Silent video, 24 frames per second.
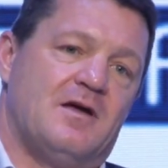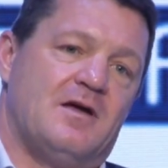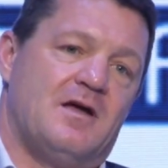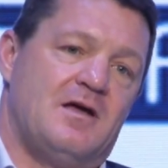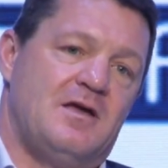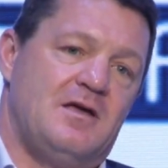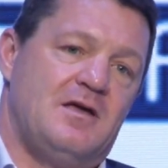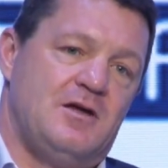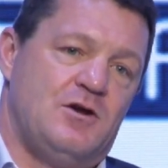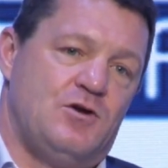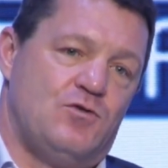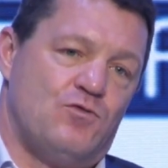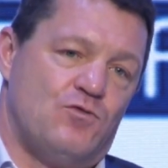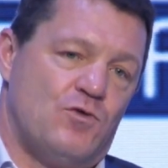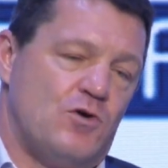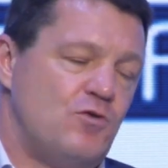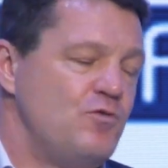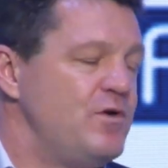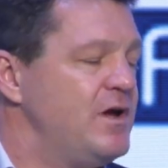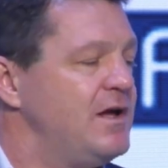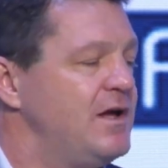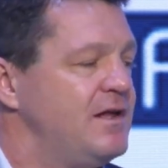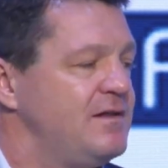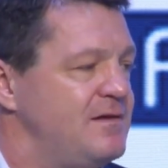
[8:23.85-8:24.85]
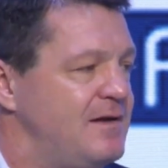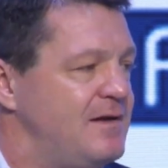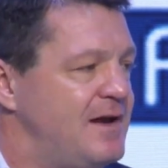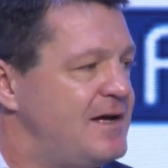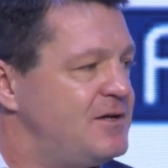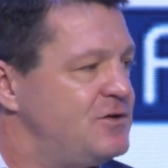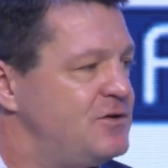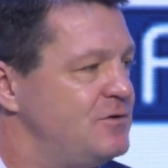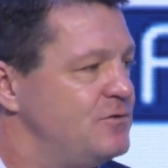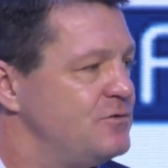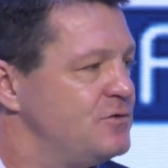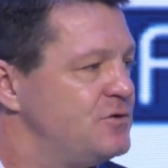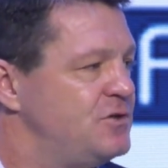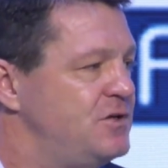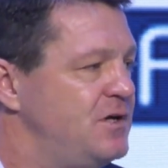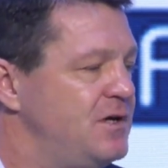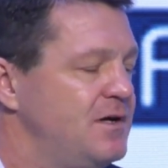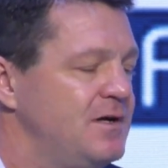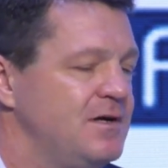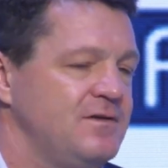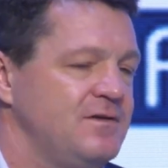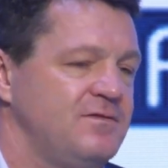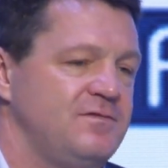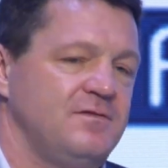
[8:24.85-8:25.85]
A growing international
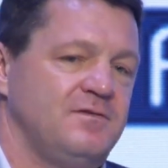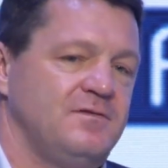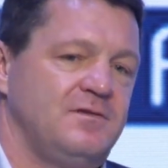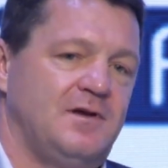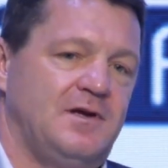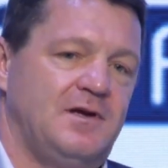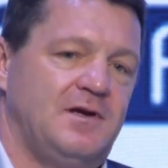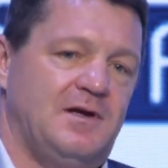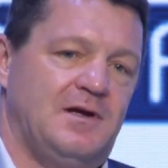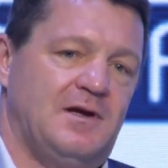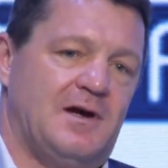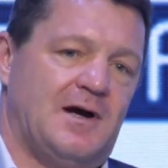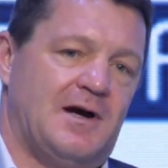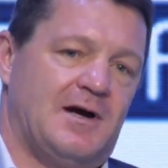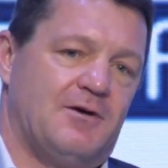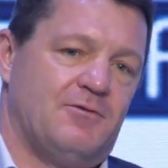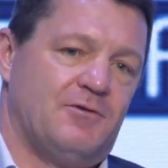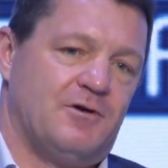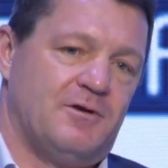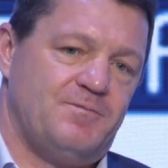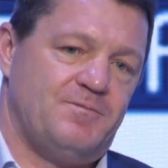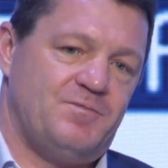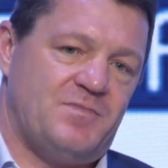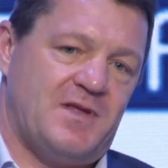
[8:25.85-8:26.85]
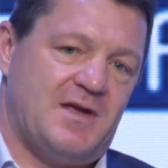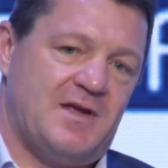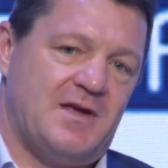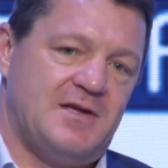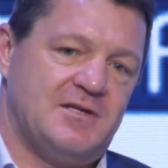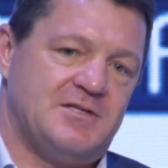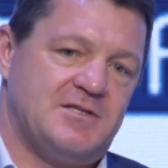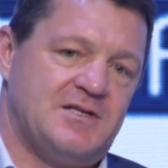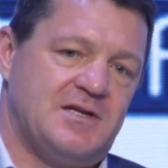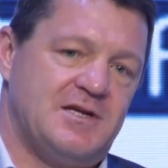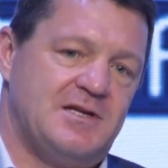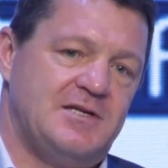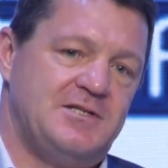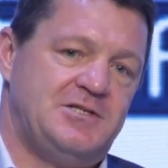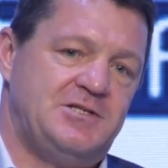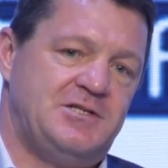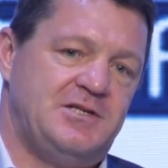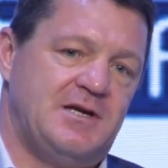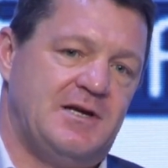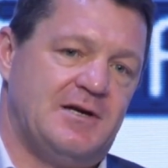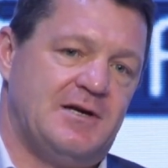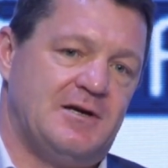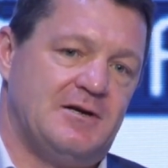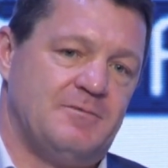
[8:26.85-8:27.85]
share. Today our ASK
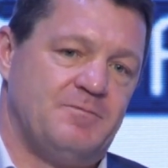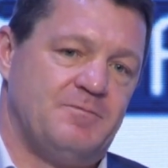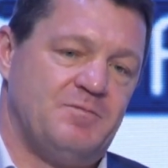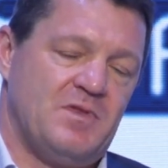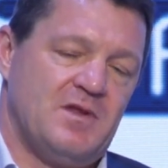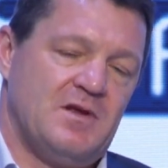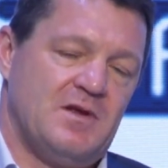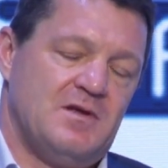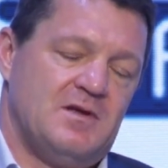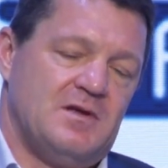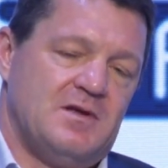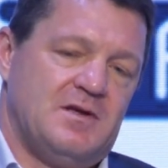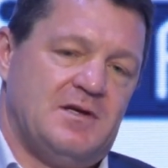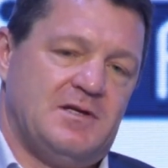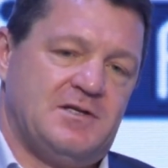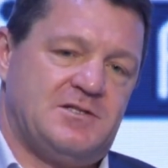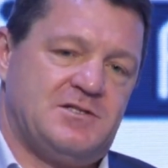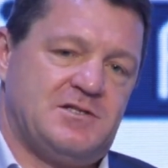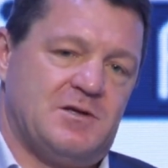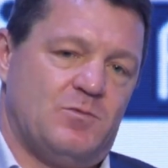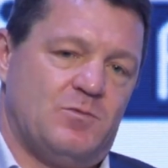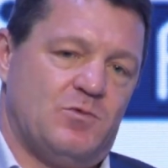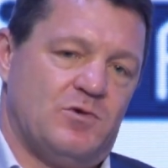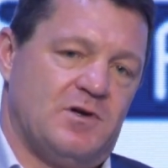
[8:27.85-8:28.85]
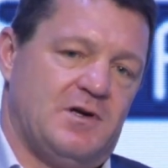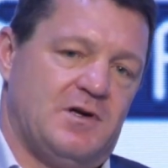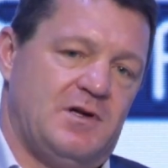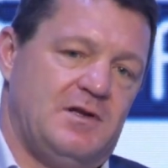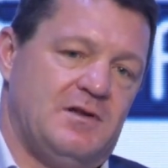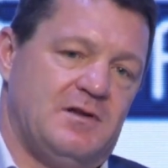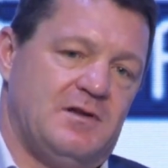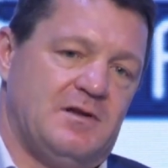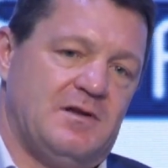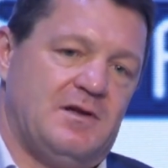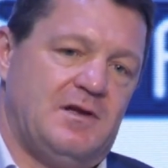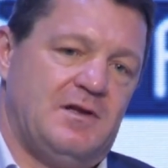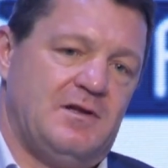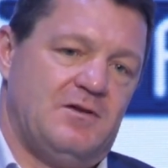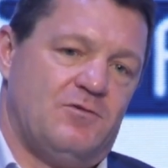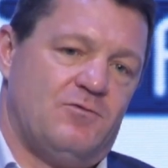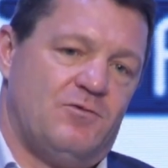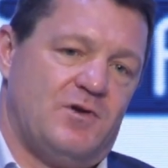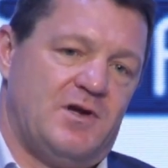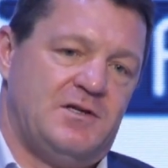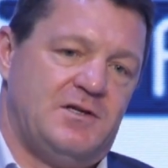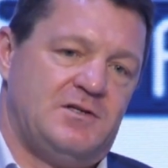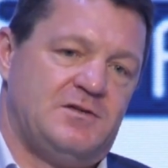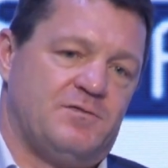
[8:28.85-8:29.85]
share is somewhere in the
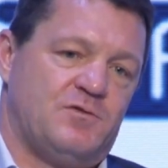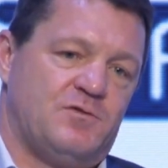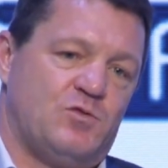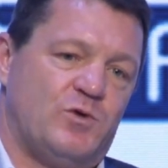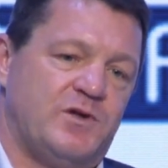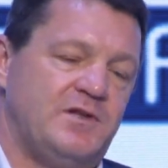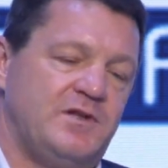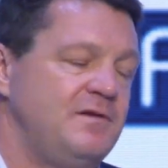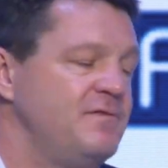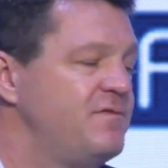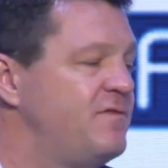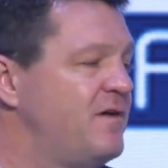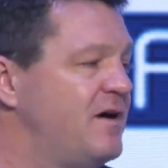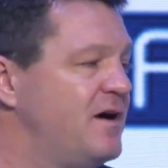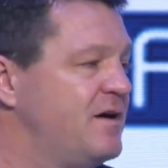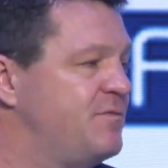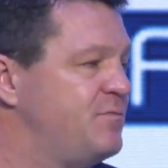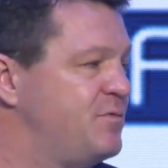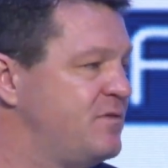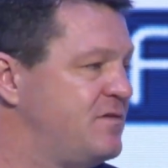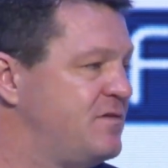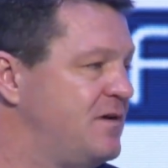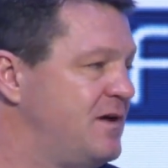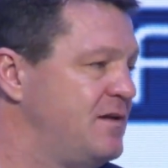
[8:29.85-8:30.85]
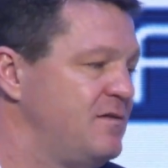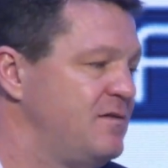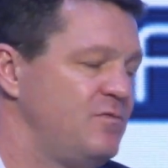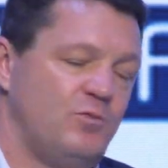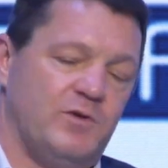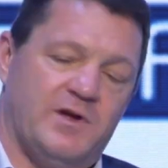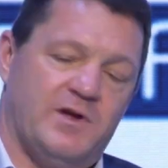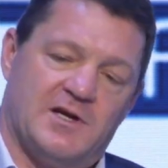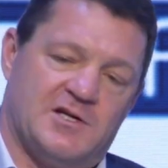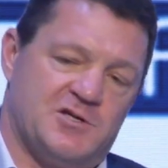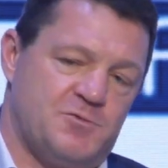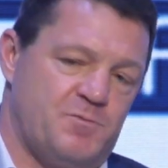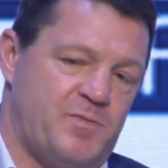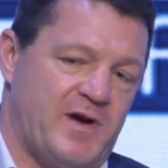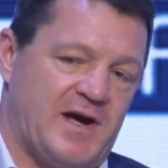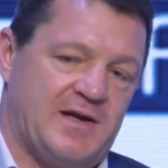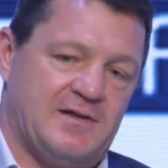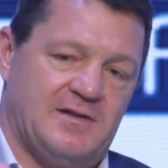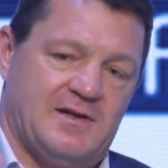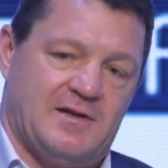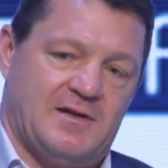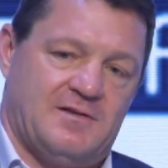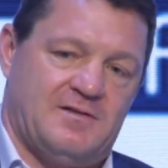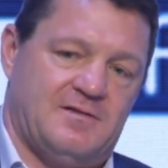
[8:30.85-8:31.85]
range of 25%. We
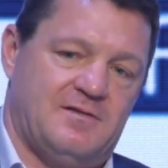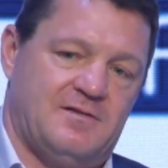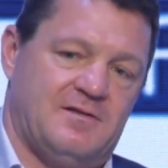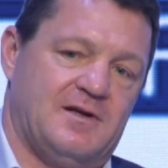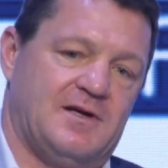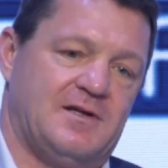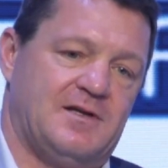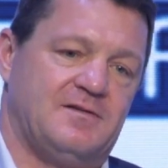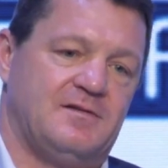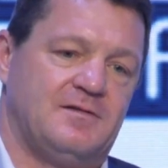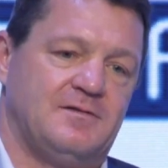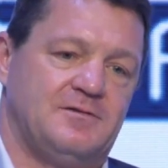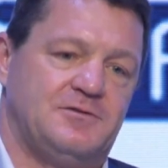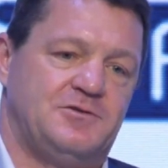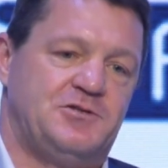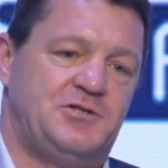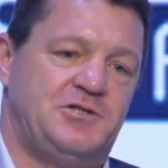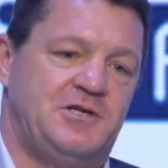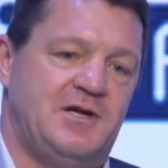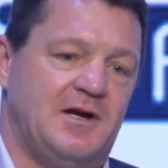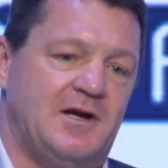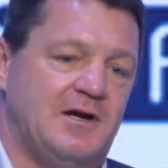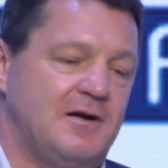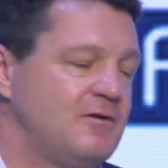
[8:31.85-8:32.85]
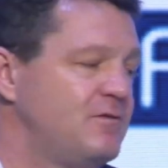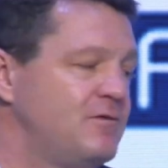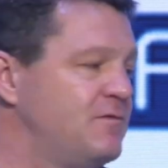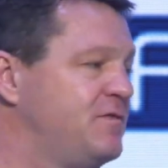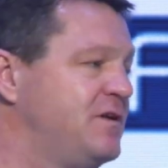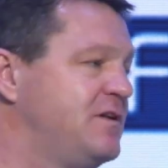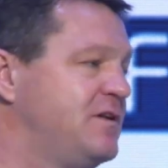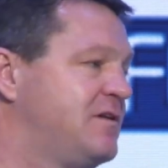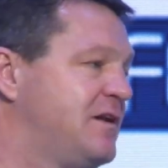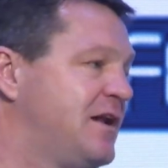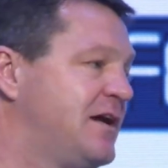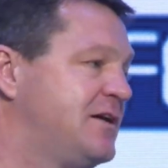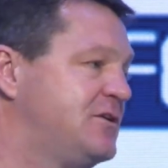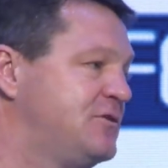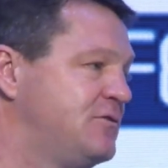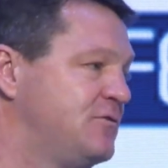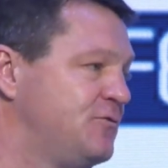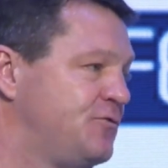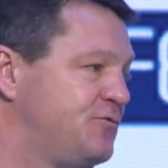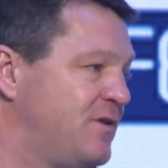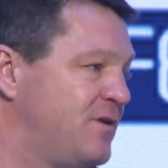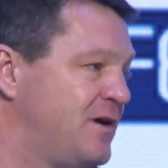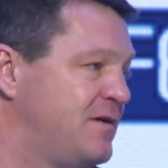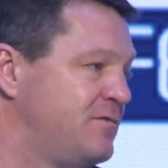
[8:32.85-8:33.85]
expect that share of
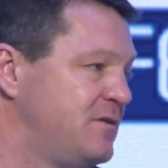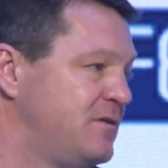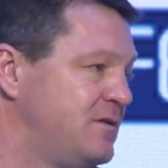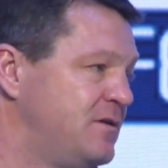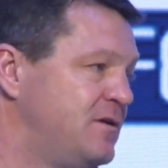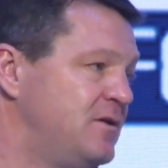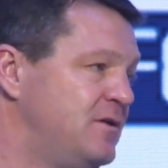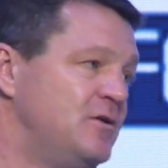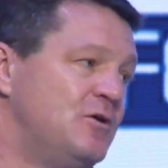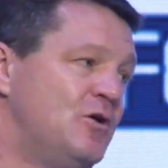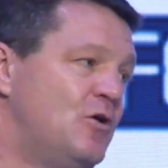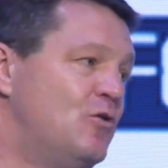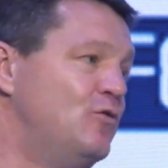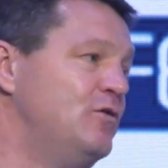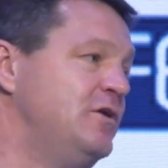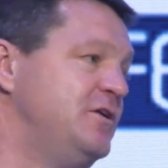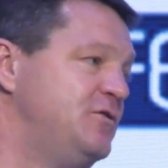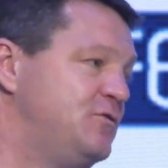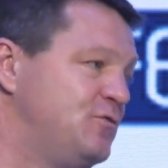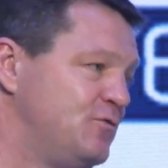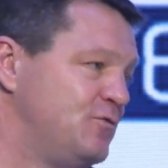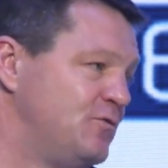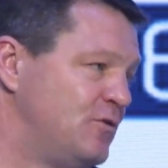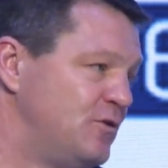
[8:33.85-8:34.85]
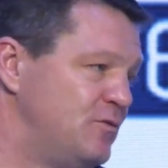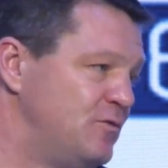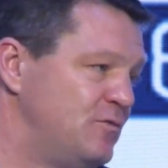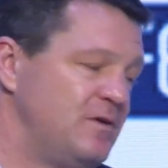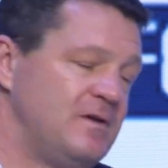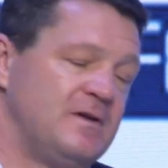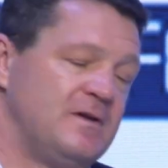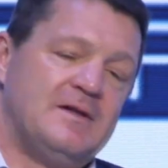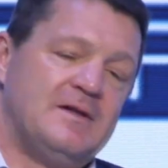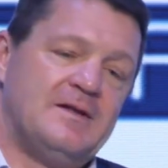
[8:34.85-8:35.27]
international travel only to grow.